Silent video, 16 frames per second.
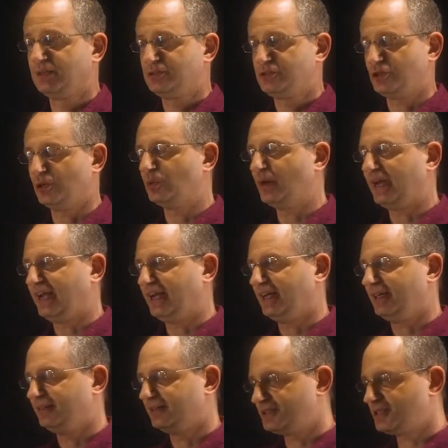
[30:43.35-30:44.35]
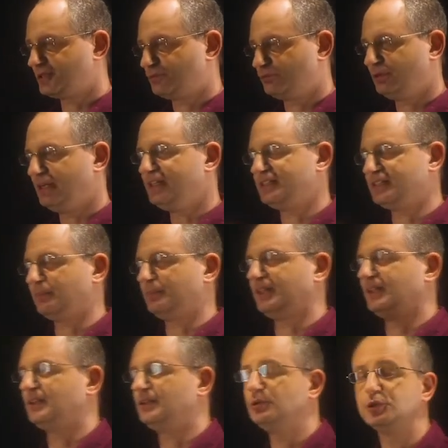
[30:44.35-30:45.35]
So this is really
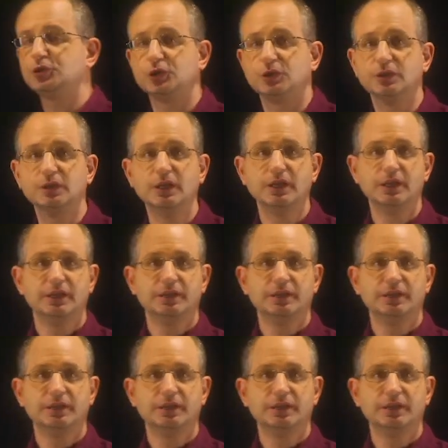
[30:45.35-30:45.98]
something unusual.